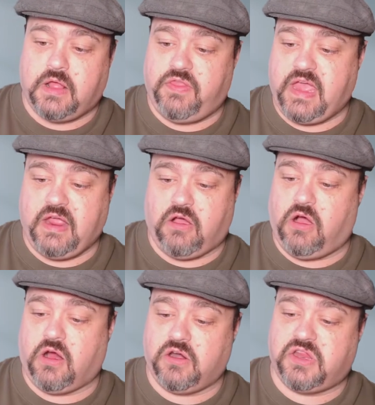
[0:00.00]
they
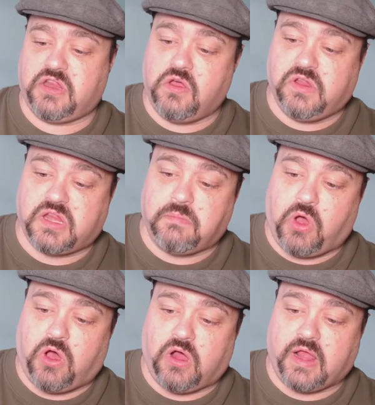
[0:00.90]
are so
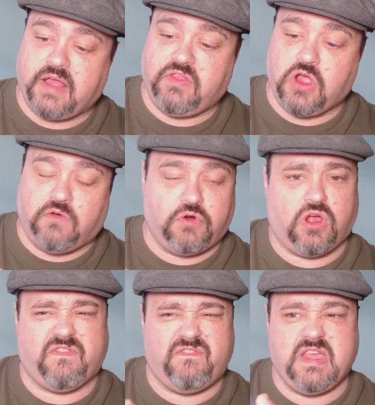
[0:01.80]
small and the
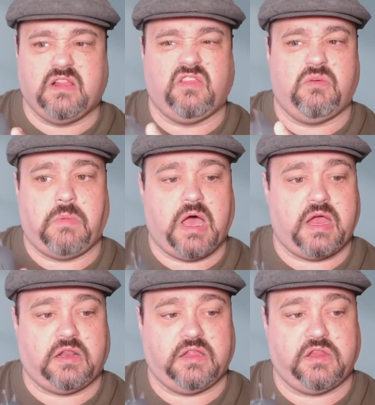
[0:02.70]
overall feel of the
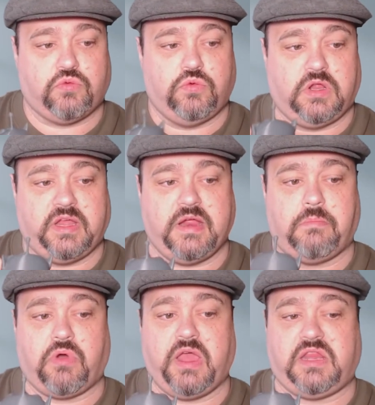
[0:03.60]
model is really
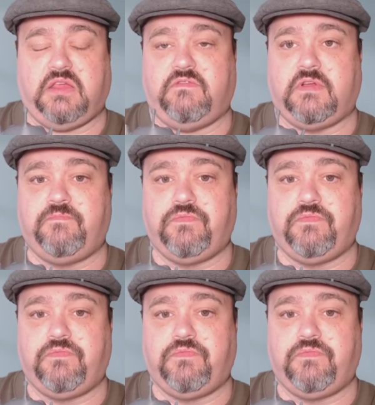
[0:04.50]
impressive.